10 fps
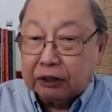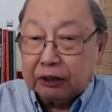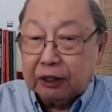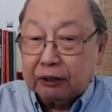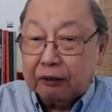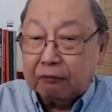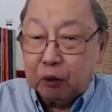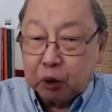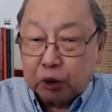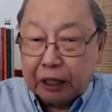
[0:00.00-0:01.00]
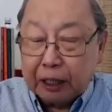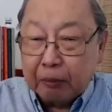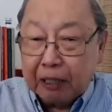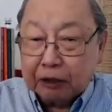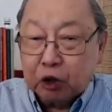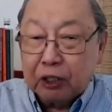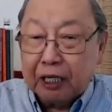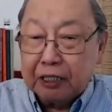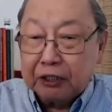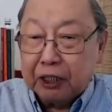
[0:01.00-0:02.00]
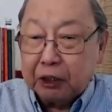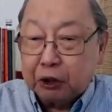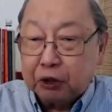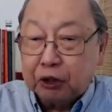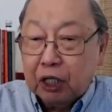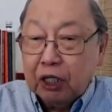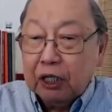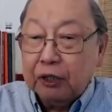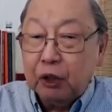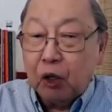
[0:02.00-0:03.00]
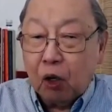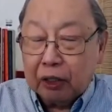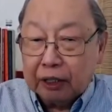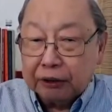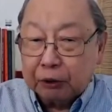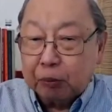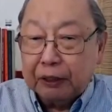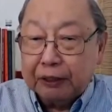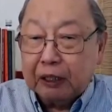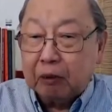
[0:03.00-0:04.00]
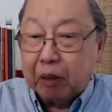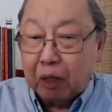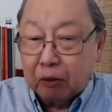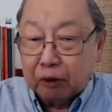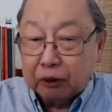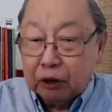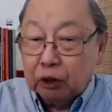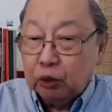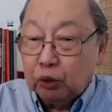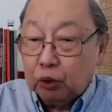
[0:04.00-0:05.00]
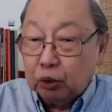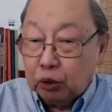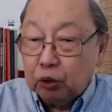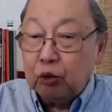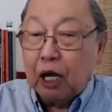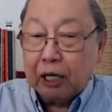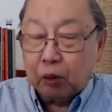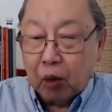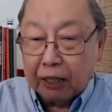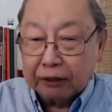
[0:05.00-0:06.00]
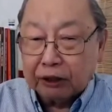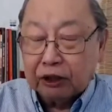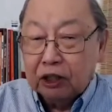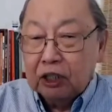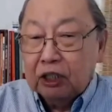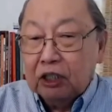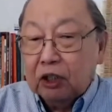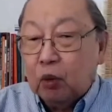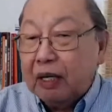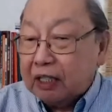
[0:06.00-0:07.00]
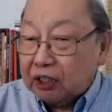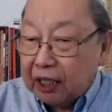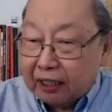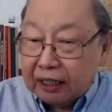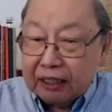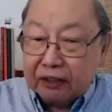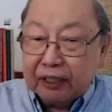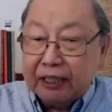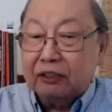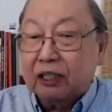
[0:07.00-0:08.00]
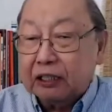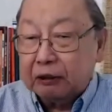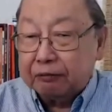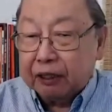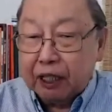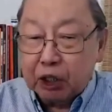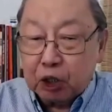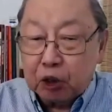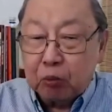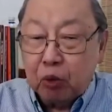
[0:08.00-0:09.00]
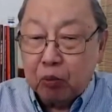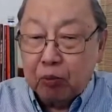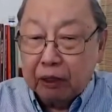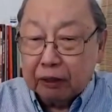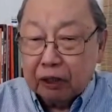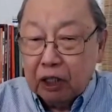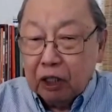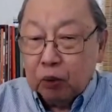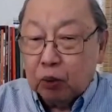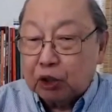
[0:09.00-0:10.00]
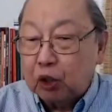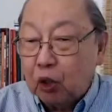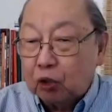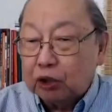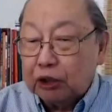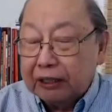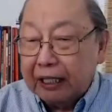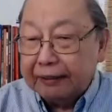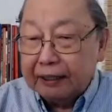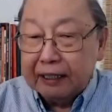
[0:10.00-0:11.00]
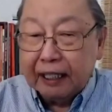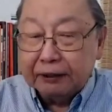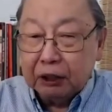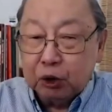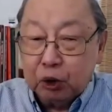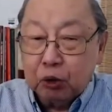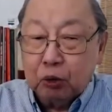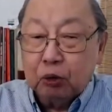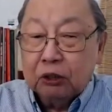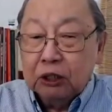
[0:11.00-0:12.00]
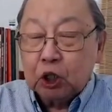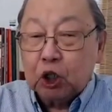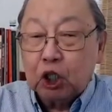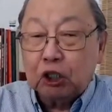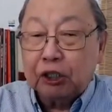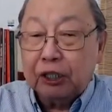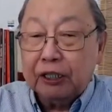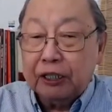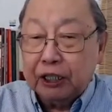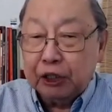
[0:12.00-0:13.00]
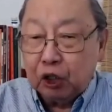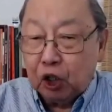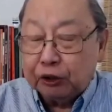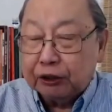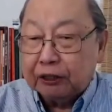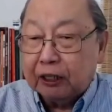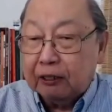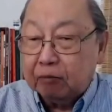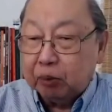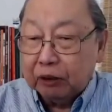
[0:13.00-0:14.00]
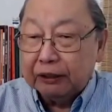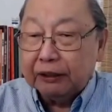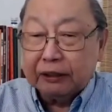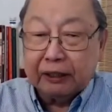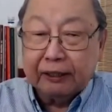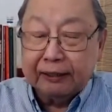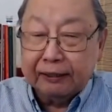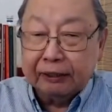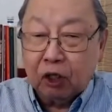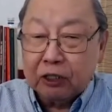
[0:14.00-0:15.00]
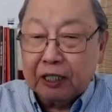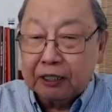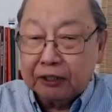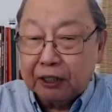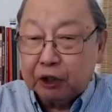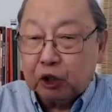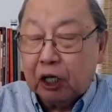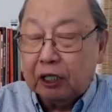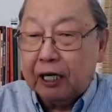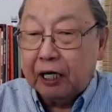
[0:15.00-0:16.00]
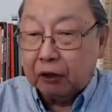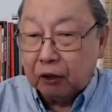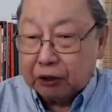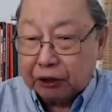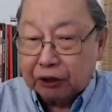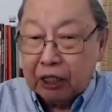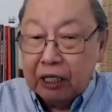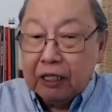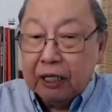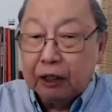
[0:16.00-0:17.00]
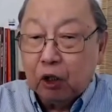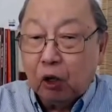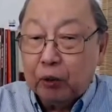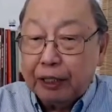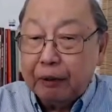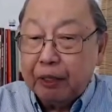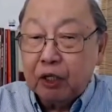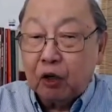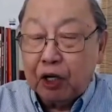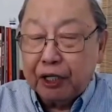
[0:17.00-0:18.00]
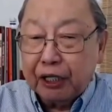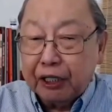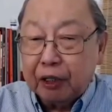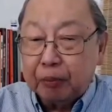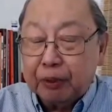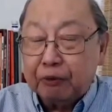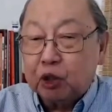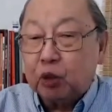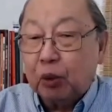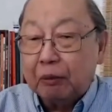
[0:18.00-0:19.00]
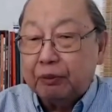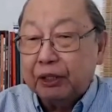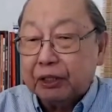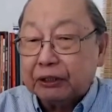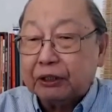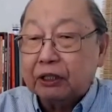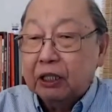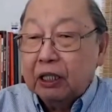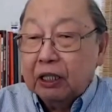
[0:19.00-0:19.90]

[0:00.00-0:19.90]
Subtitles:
the revolutionary mass organizations and the organs of political power to do likewise. When the Second Great Rectification Movement was launched in 1992, certain ideological, political, and organizational errors had already been running in the previous 12 years.